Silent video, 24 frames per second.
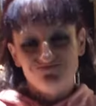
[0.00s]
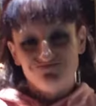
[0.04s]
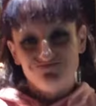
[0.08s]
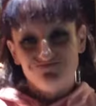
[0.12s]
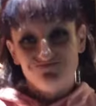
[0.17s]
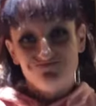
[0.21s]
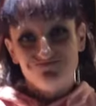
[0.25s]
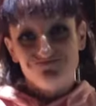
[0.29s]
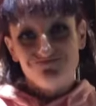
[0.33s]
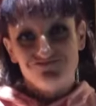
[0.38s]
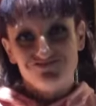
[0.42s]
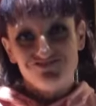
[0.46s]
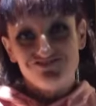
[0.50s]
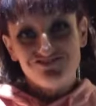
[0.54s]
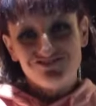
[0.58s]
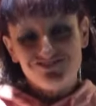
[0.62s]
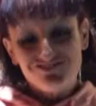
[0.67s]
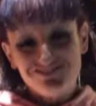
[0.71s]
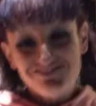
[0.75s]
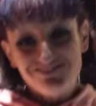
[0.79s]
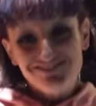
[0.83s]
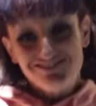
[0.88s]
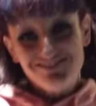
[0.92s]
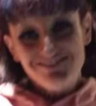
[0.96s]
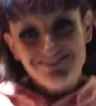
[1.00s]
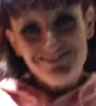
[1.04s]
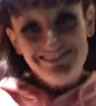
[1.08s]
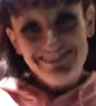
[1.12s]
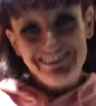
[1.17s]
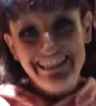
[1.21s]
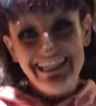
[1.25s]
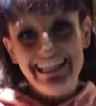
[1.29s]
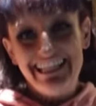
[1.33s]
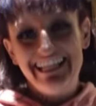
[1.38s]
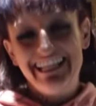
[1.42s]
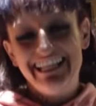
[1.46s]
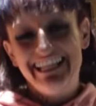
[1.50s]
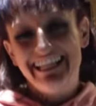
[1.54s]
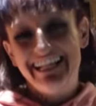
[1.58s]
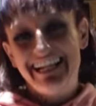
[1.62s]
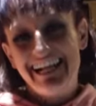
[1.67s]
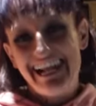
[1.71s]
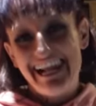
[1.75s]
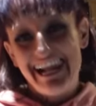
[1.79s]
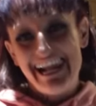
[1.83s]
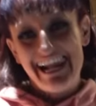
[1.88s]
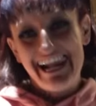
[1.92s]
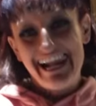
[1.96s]
ASAP 47. Yeah.
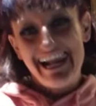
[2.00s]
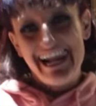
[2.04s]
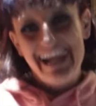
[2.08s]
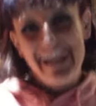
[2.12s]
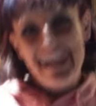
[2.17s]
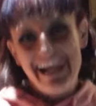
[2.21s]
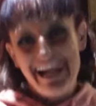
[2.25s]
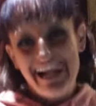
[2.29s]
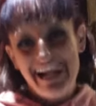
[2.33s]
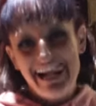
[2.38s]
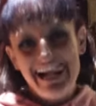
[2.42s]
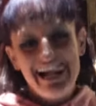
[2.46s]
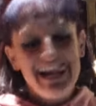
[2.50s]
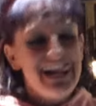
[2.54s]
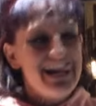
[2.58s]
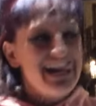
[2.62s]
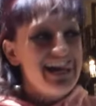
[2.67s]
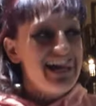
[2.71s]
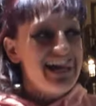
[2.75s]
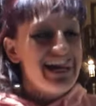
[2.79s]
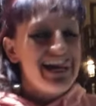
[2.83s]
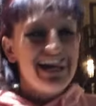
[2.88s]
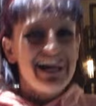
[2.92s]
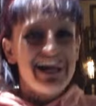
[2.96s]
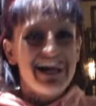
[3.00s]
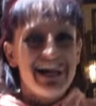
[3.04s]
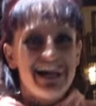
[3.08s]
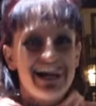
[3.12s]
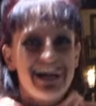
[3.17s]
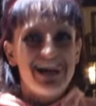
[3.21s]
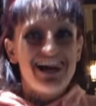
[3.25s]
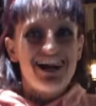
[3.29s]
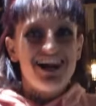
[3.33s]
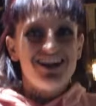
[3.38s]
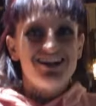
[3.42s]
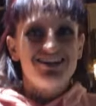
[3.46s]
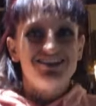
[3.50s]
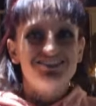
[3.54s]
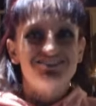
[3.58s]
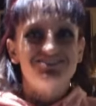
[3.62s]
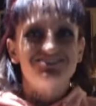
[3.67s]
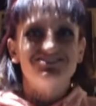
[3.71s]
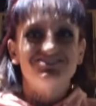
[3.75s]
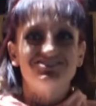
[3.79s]
What's going on, ASAP? Listen, man, I'm gonna tell you something.